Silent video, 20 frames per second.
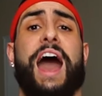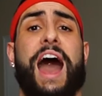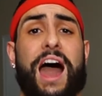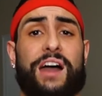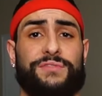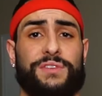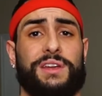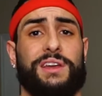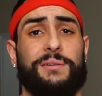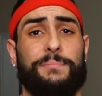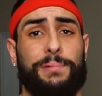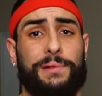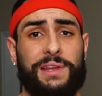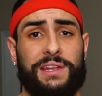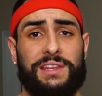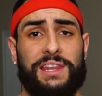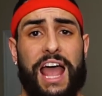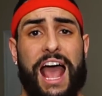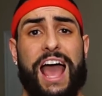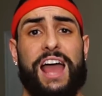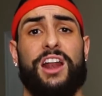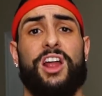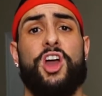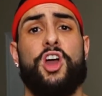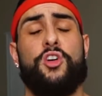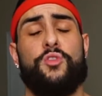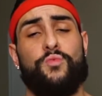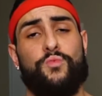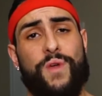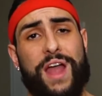After you complete
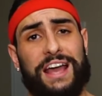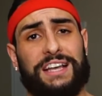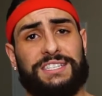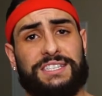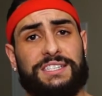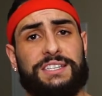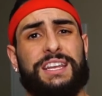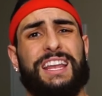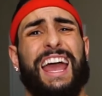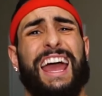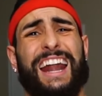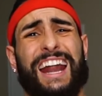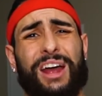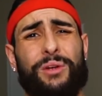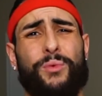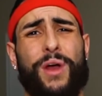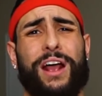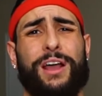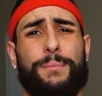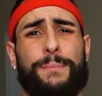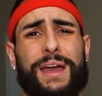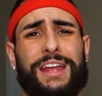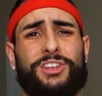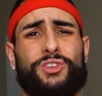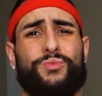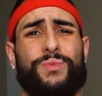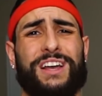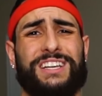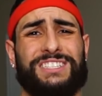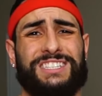that, rest, and I recommend
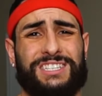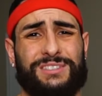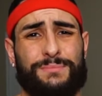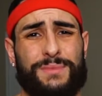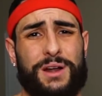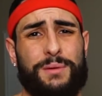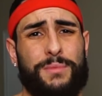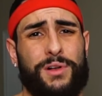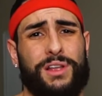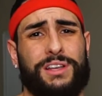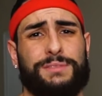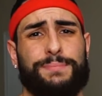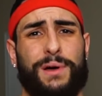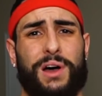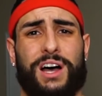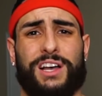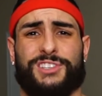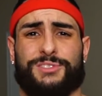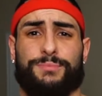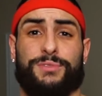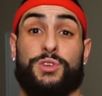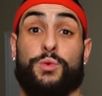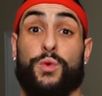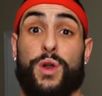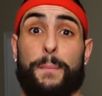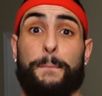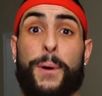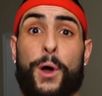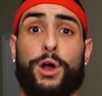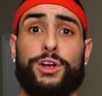you rest as minimal as possible. You
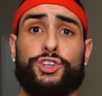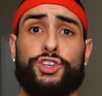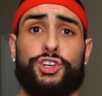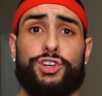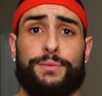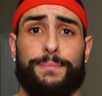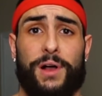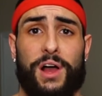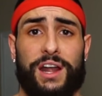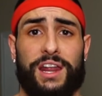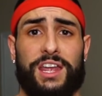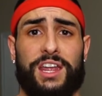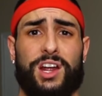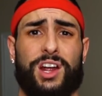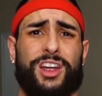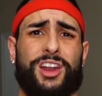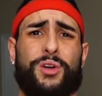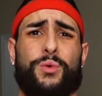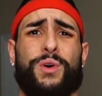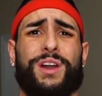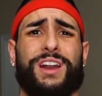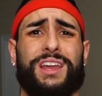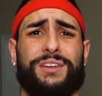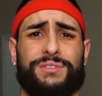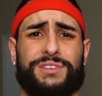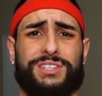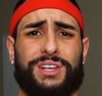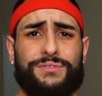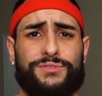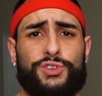wanna push your body here. You don't wanna give
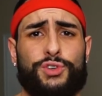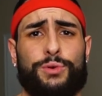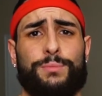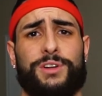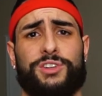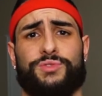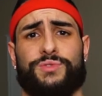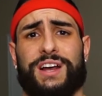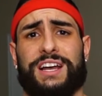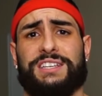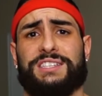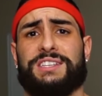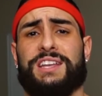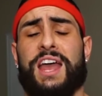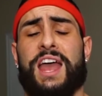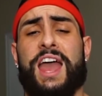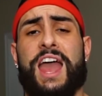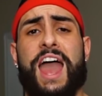yourself too much rest.